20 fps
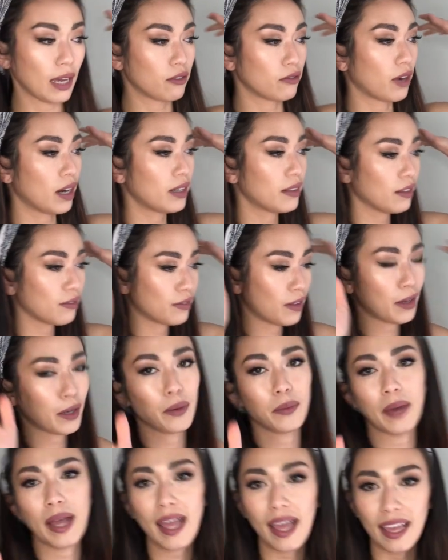run the fuck
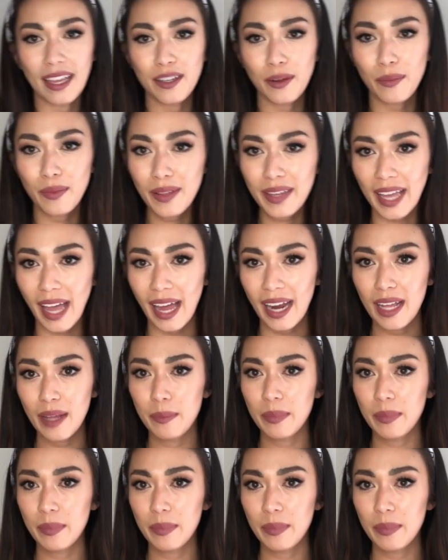away and don't look at it,